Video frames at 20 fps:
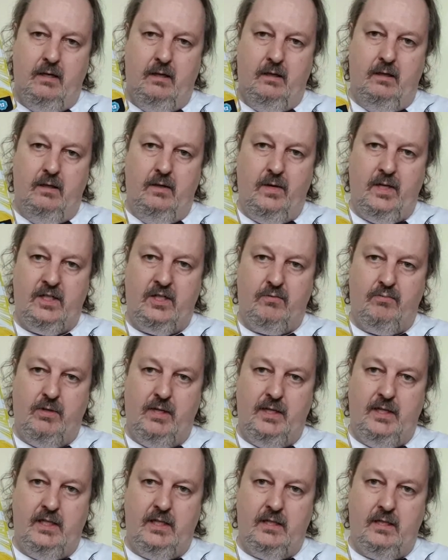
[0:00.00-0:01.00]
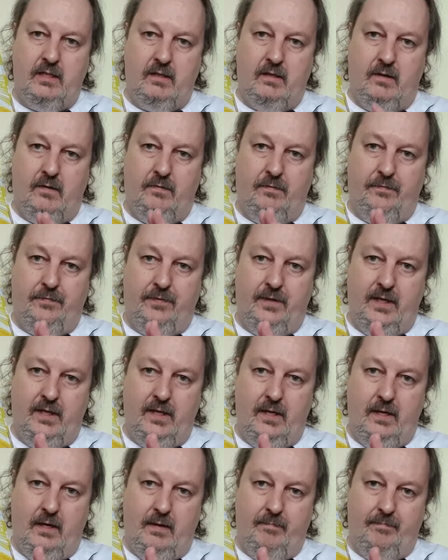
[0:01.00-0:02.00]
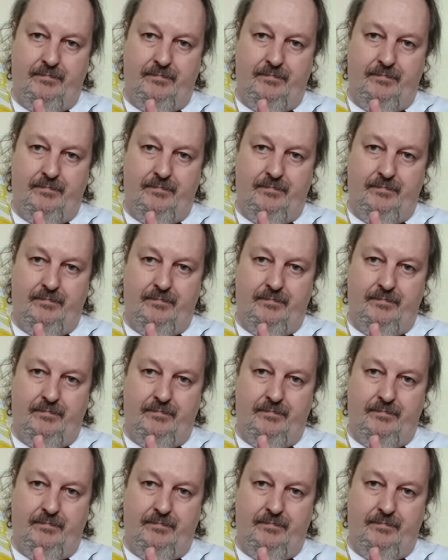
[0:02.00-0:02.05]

US release of the